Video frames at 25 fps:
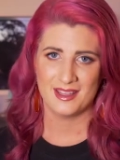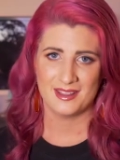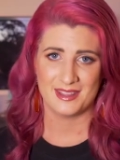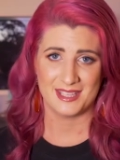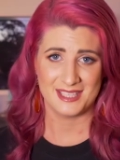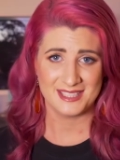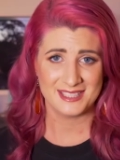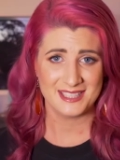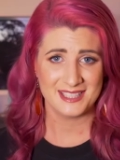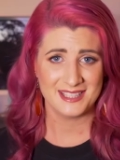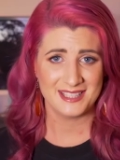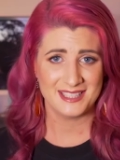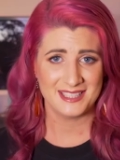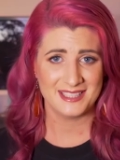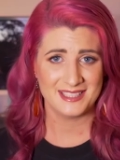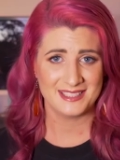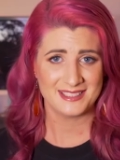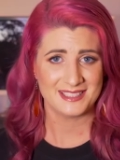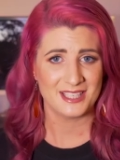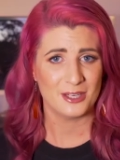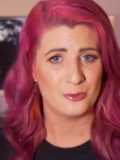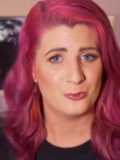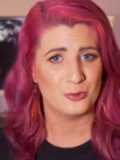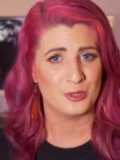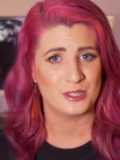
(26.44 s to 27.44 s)
These are things
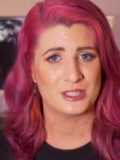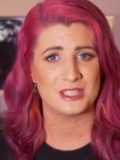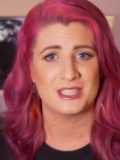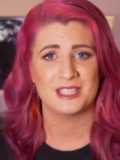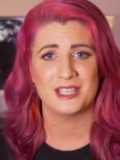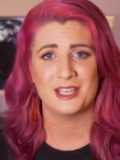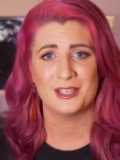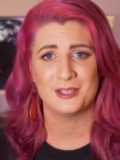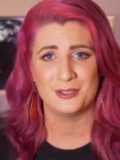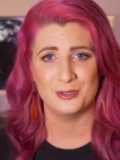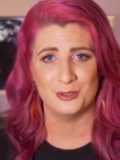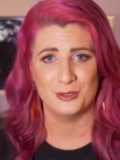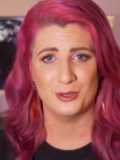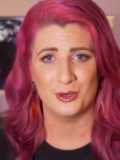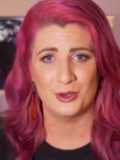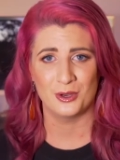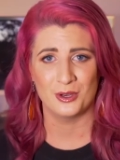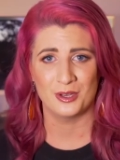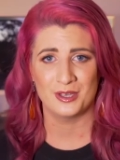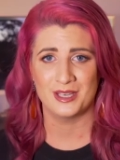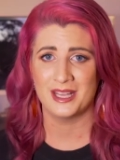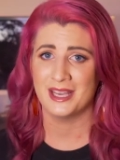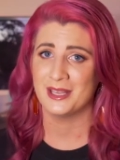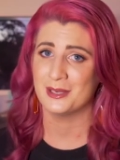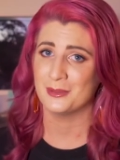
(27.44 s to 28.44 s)
I wish I had
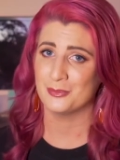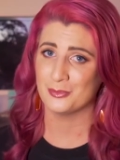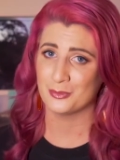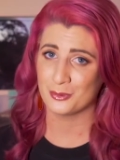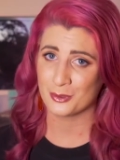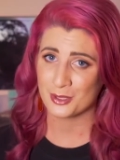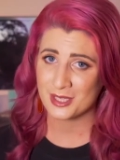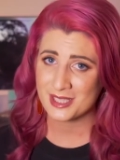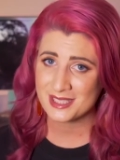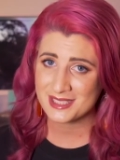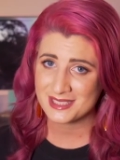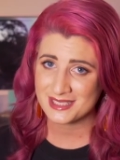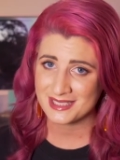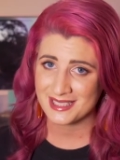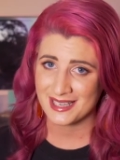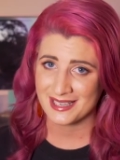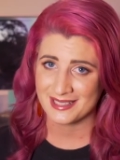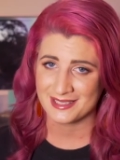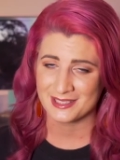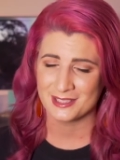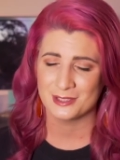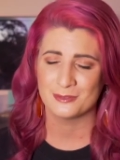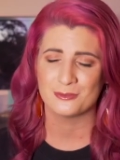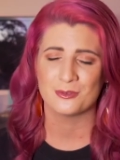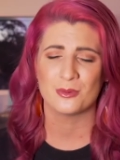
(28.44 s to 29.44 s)
known and
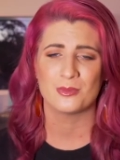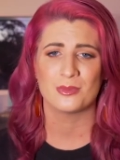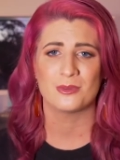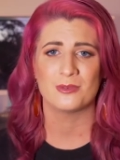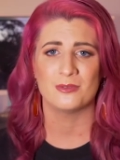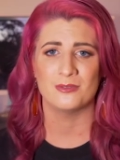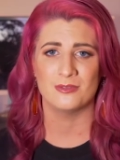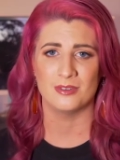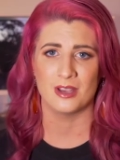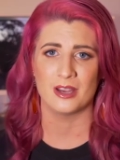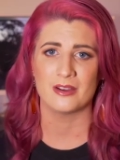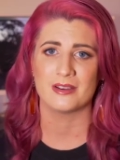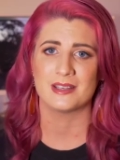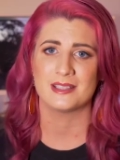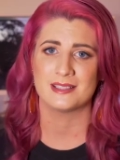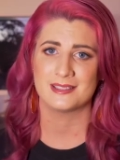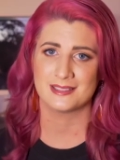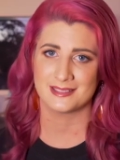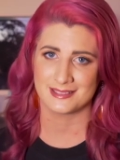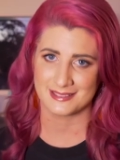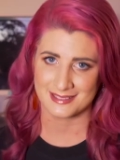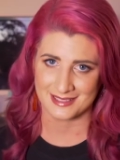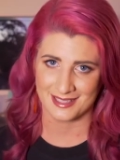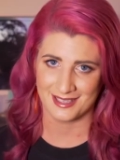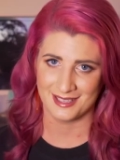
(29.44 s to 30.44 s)
appreciated from the very
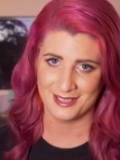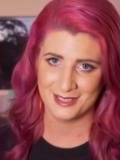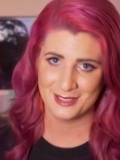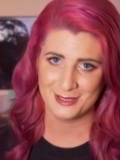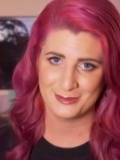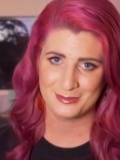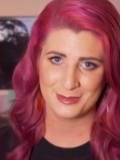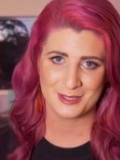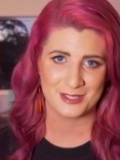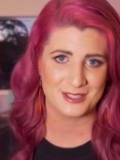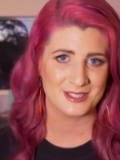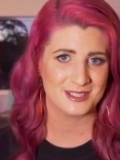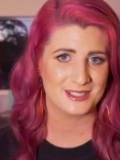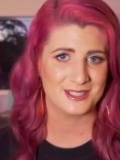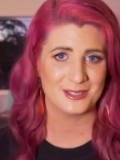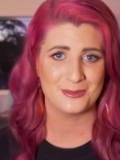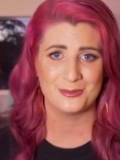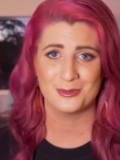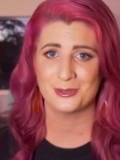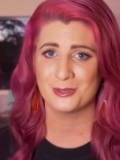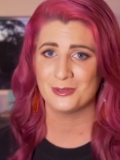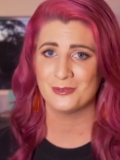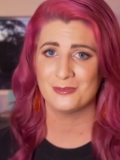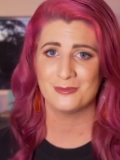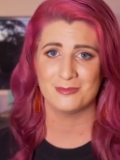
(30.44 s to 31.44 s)
start because they
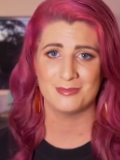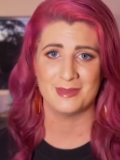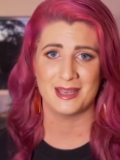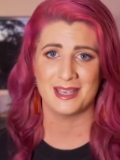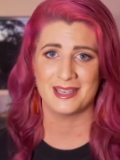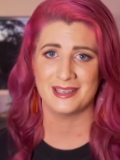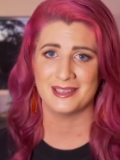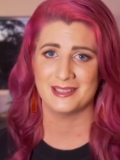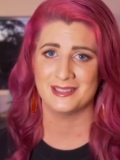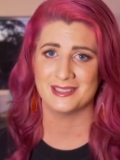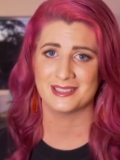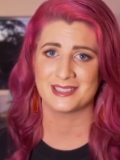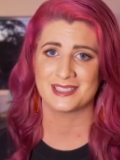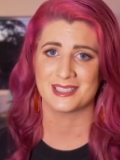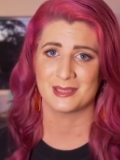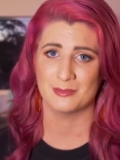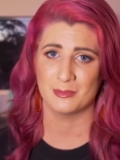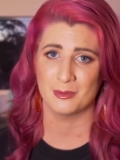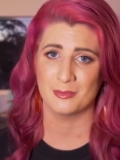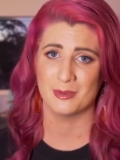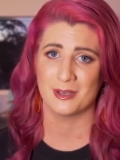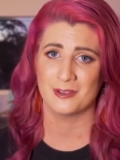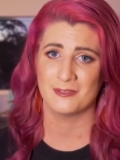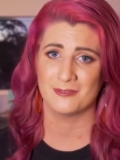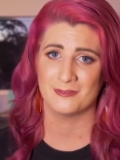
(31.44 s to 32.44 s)
would have made some of
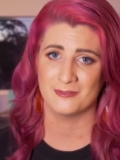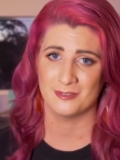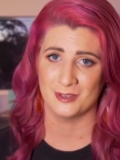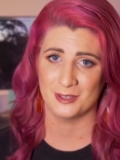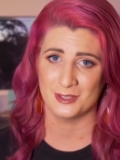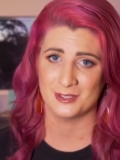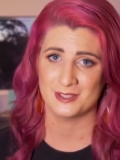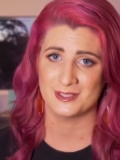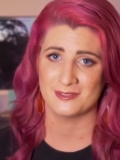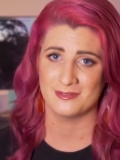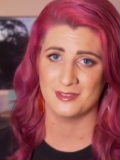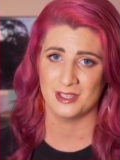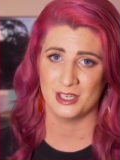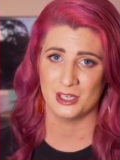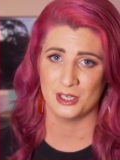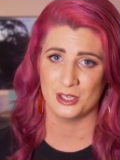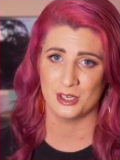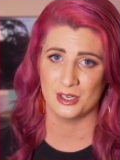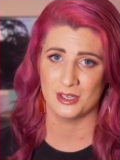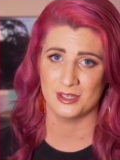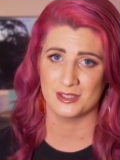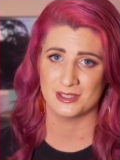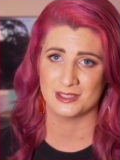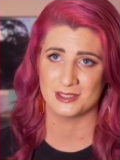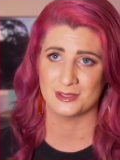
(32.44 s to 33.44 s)
my first
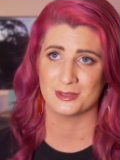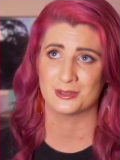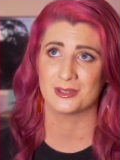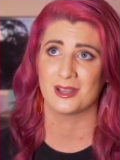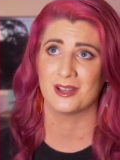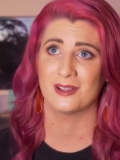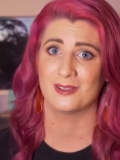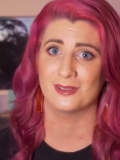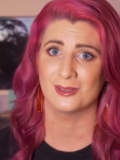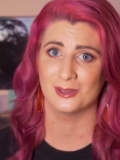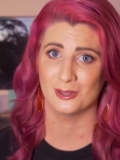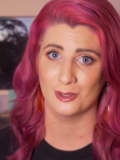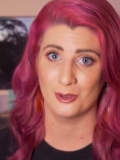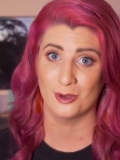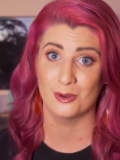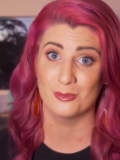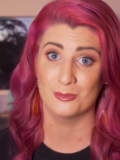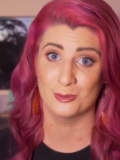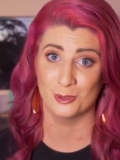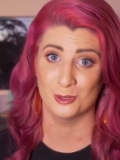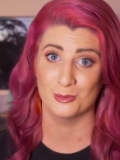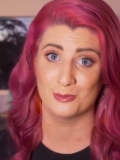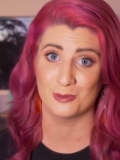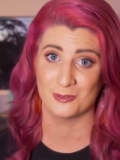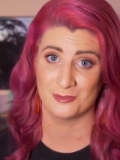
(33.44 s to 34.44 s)
videos look a lot
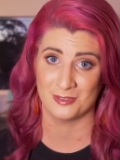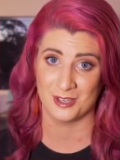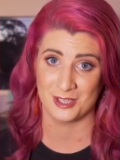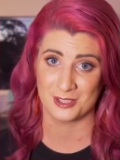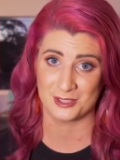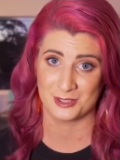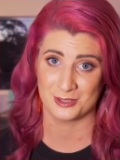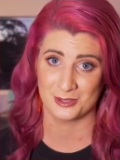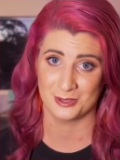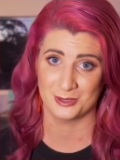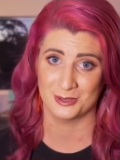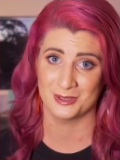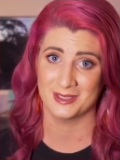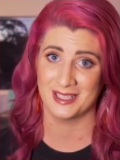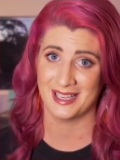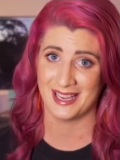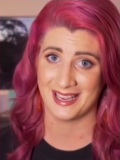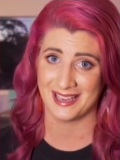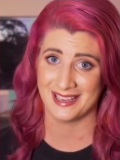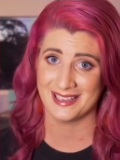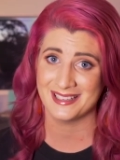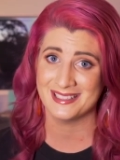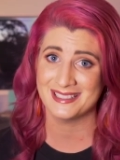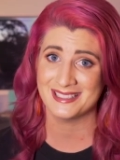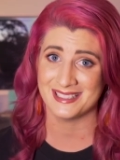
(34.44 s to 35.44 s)
more professional
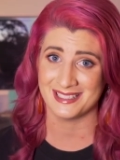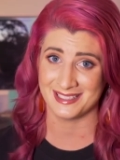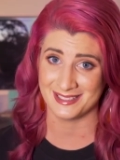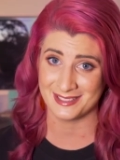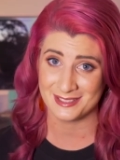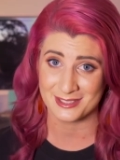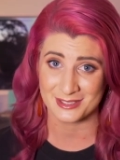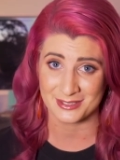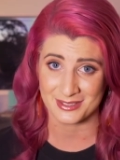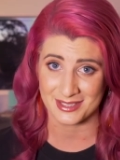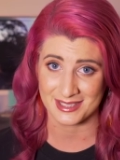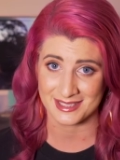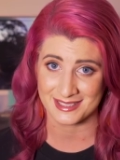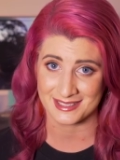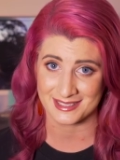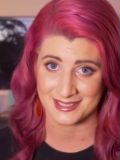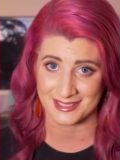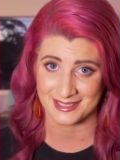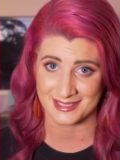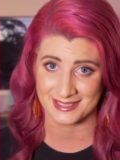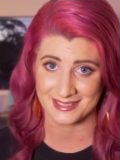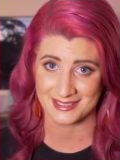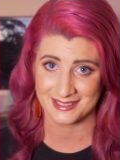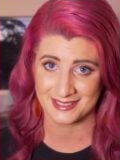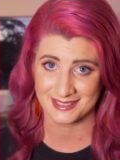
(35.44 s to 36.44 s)
and
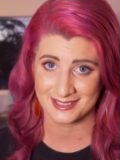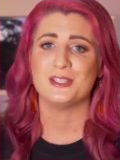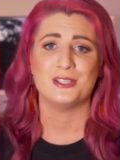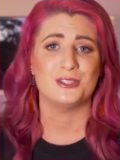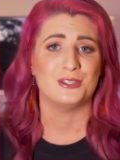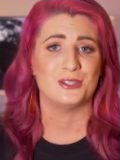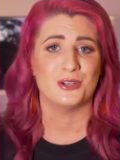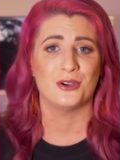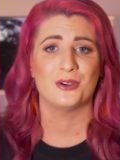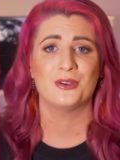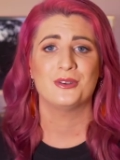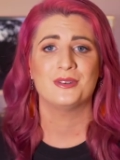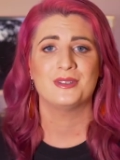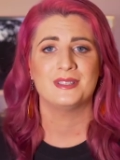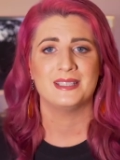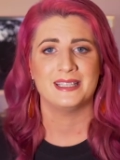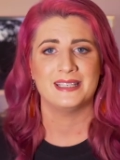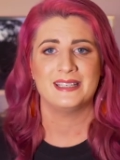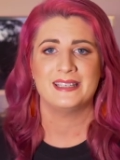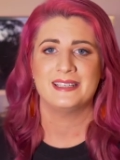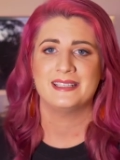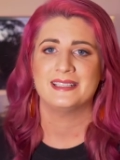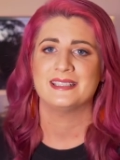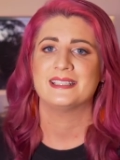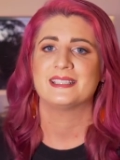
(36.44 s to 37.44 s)
interesting. You don't
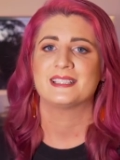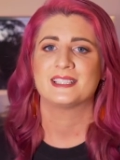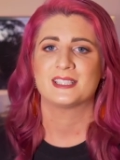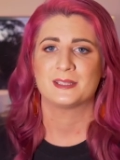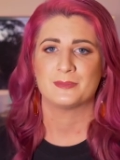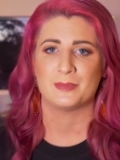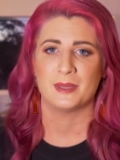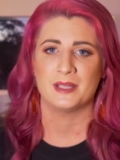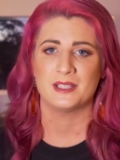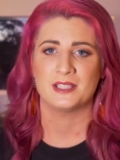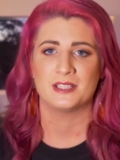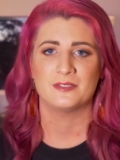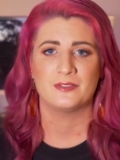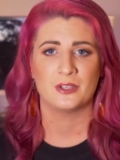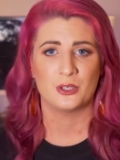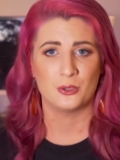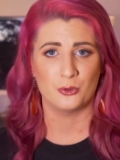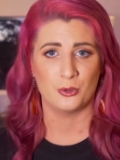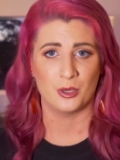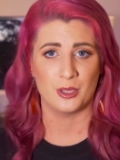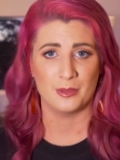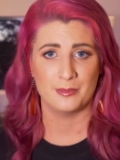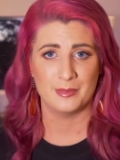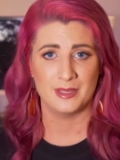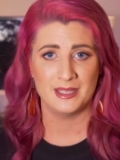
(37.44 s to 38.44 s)
need expensive
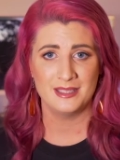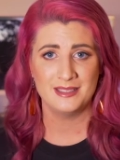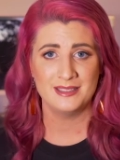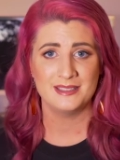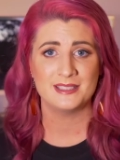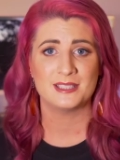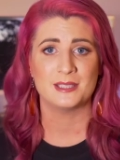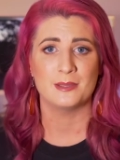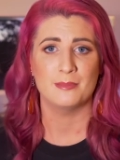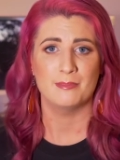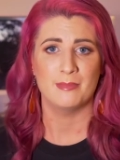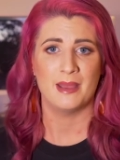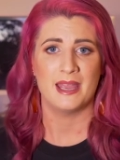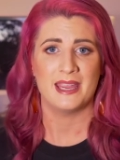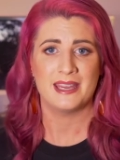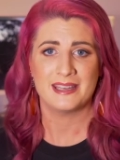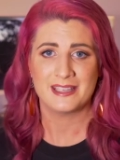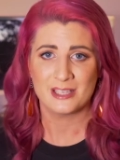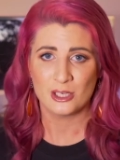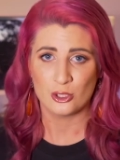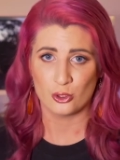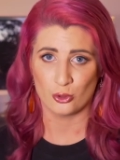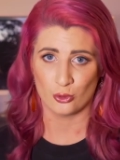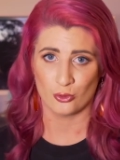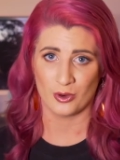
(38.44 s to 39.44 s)
equipment to make
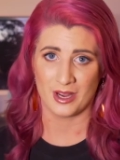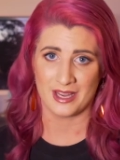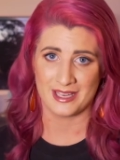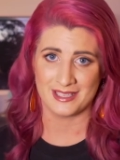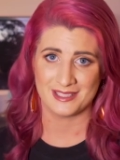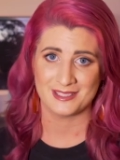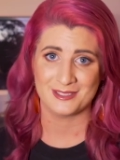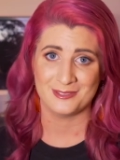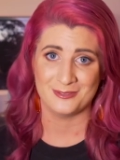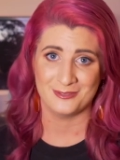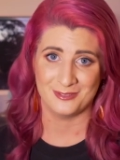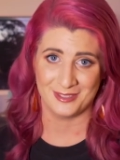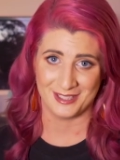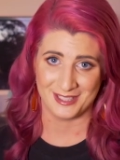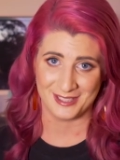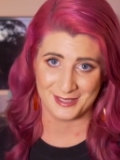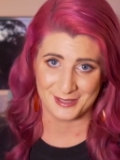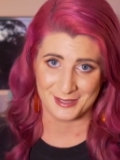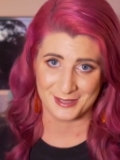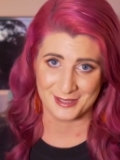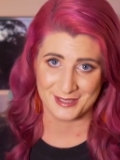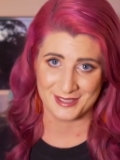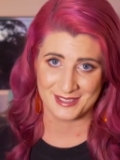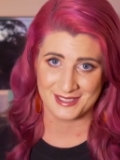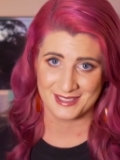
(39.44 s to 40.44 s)
great
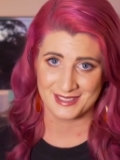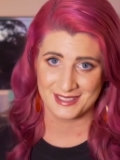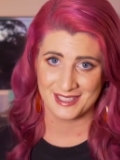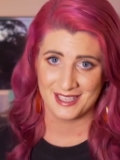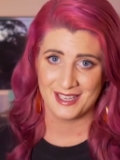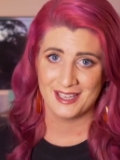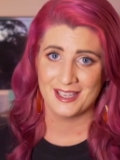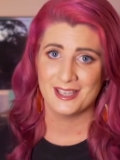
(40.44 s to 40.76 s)
videos.